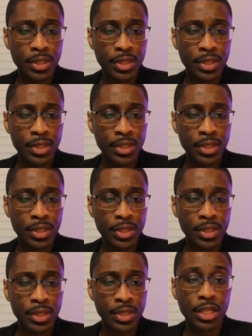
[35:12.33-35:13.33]
that
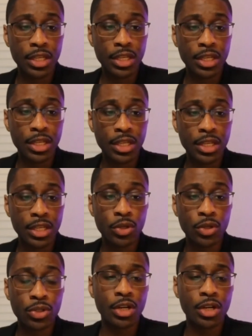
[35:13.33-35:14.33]
years
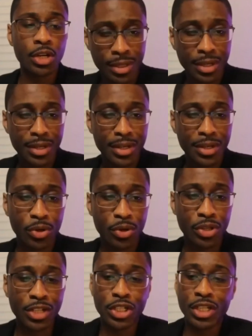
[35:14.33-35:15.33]
later, she opened up an
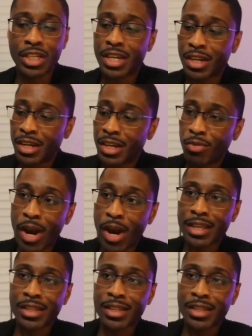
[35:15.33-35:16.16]
orphanage